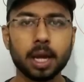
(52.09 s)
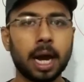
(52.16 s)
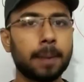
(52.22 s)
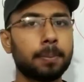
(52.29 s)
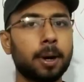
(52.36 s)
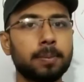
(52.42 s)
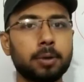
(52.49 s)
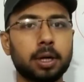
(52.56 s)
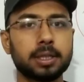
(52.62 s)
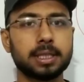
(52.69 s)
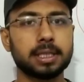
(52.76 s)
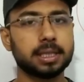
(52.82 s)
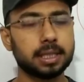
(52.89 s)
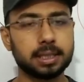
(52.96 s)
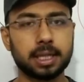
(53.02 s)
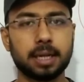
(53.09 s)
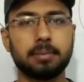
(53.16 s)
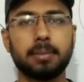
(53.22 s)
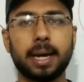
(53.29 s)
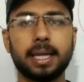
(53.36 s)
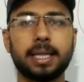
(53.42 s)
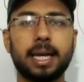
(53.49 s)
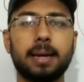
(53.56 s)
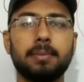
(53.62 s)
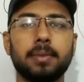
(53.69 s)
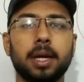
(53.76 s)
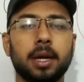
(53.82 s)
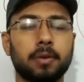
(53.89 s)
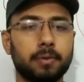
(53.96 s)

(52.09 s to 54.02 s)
Apoptosis is done by them